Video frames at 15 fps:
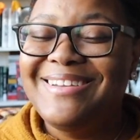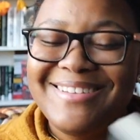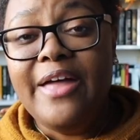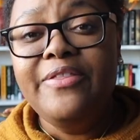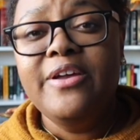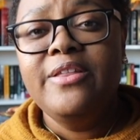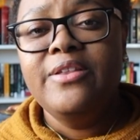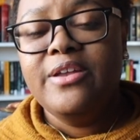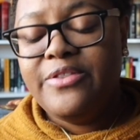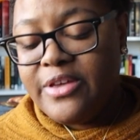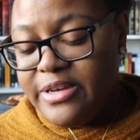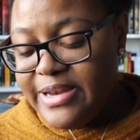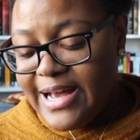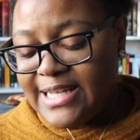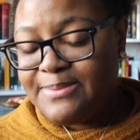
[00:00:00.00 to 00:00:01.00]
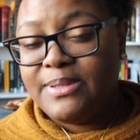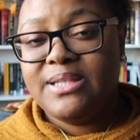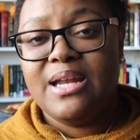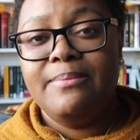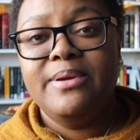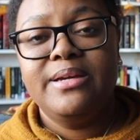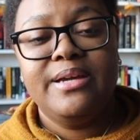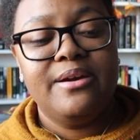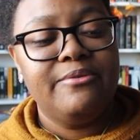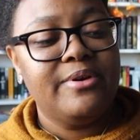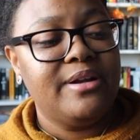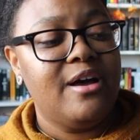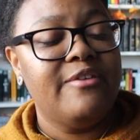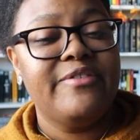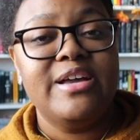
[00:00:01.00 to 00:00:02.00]
And then the next book that I'm gonna get
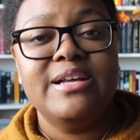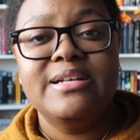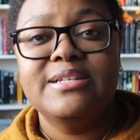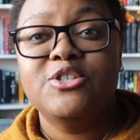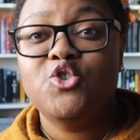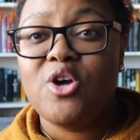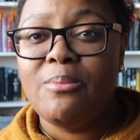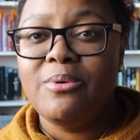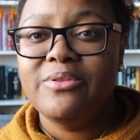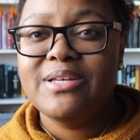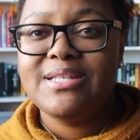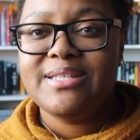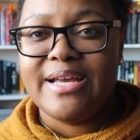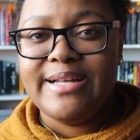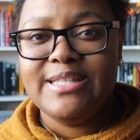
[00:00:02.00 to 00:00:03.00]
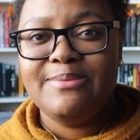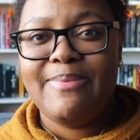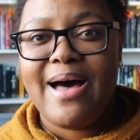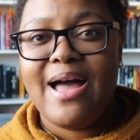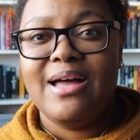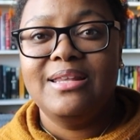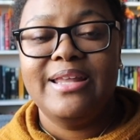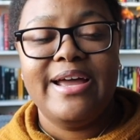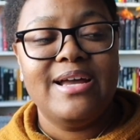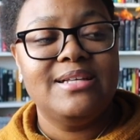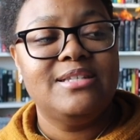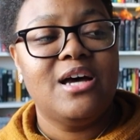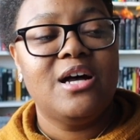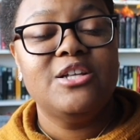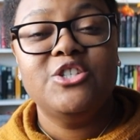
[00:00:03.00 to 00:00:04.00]
rid of is Trouble the Saints by Alea
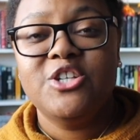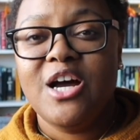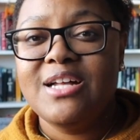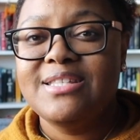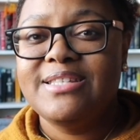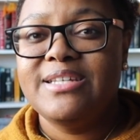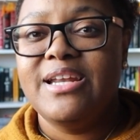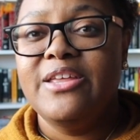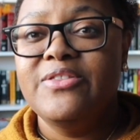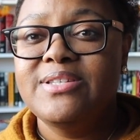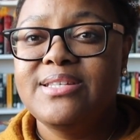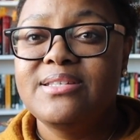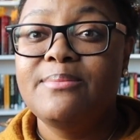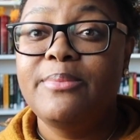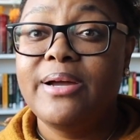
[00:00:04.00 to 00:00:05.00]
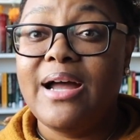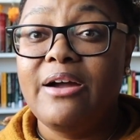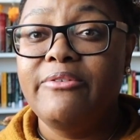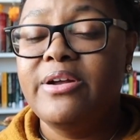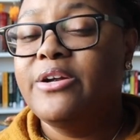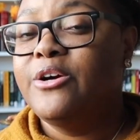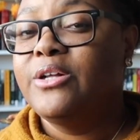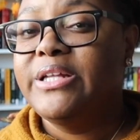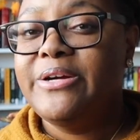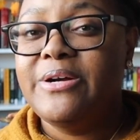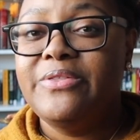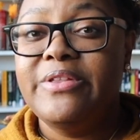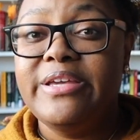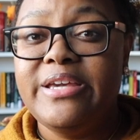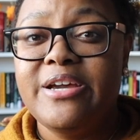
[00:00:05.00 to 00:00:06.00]
Dawn Johnson, and this is a book I read earlier
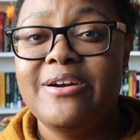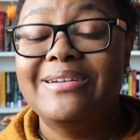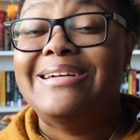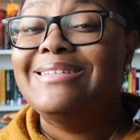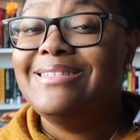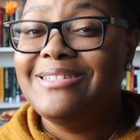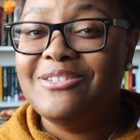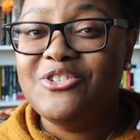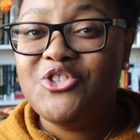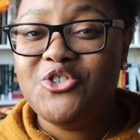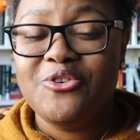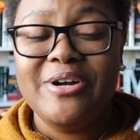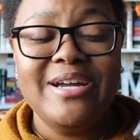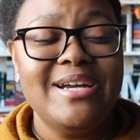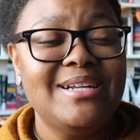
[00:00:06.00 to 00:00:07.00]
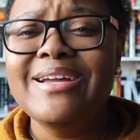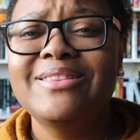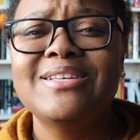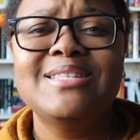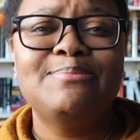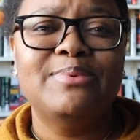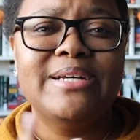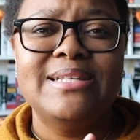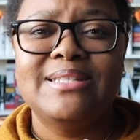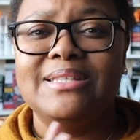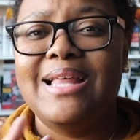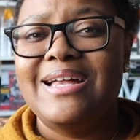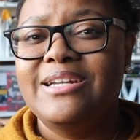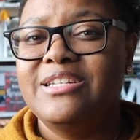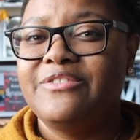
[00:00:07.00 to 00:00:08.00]
in the year and I did enjoy it. This blends a
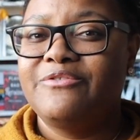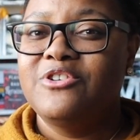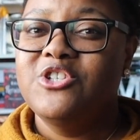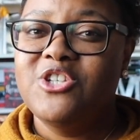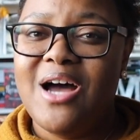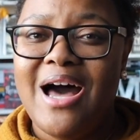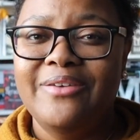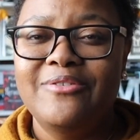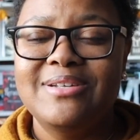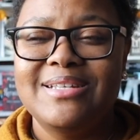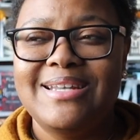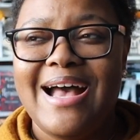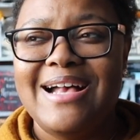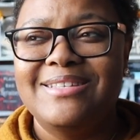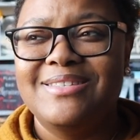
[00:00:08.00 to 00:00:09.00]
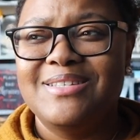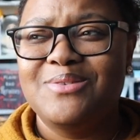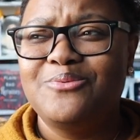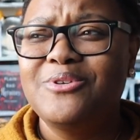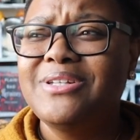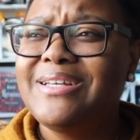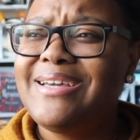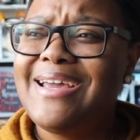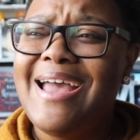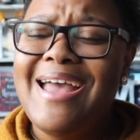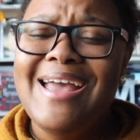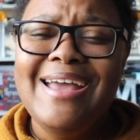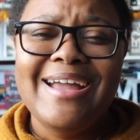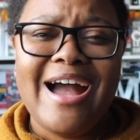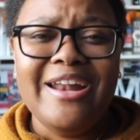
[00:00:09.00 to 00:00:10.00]
lot of different genres. It has this really
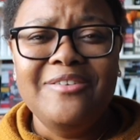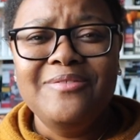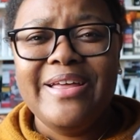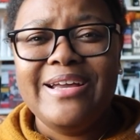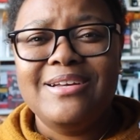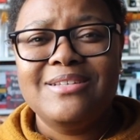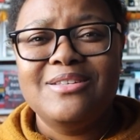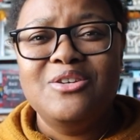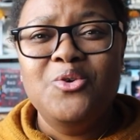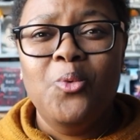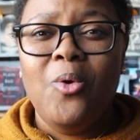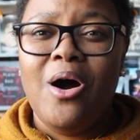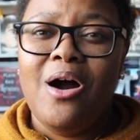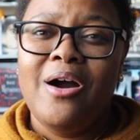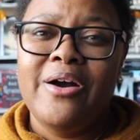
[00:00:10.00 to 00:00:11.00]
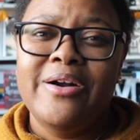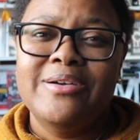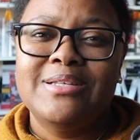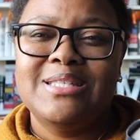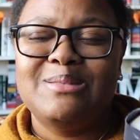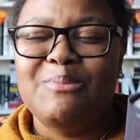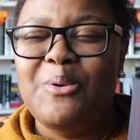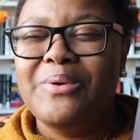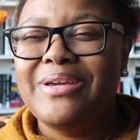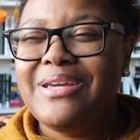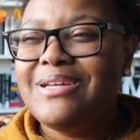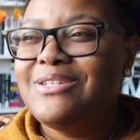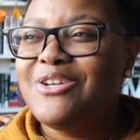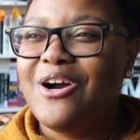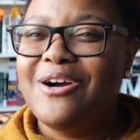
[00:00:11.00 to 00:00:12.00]
kind of like noir,
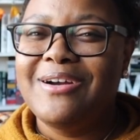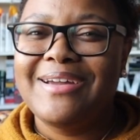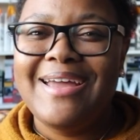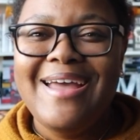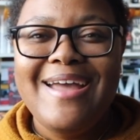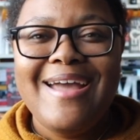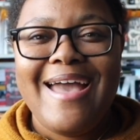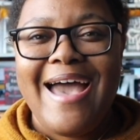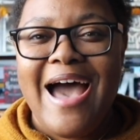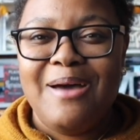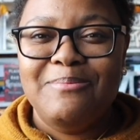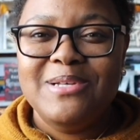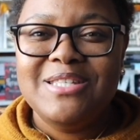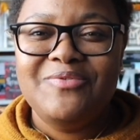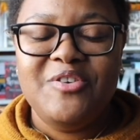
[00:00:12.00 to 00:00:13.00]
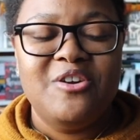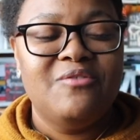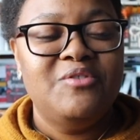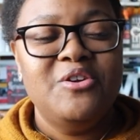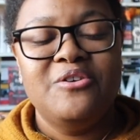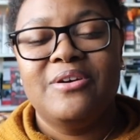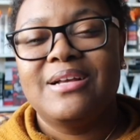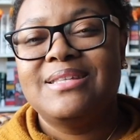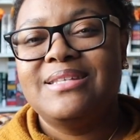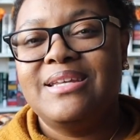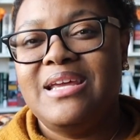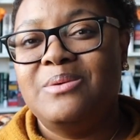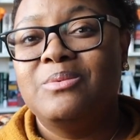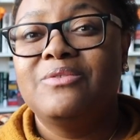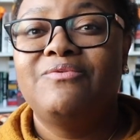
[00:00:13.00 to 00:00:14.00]
smoky, dark atmosphere of New York
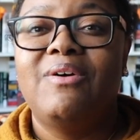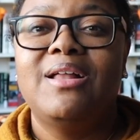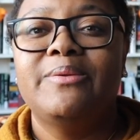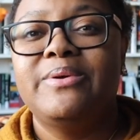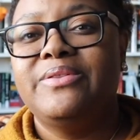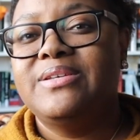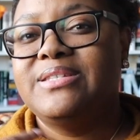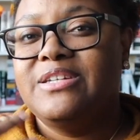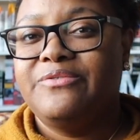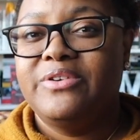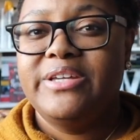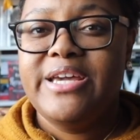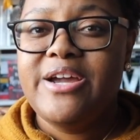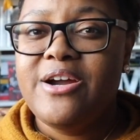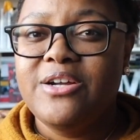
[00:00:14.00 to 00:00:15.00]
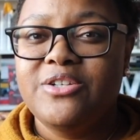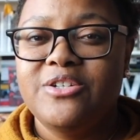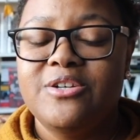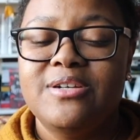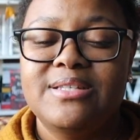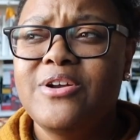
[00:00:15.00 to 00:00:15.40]
City, and we're following these different characters.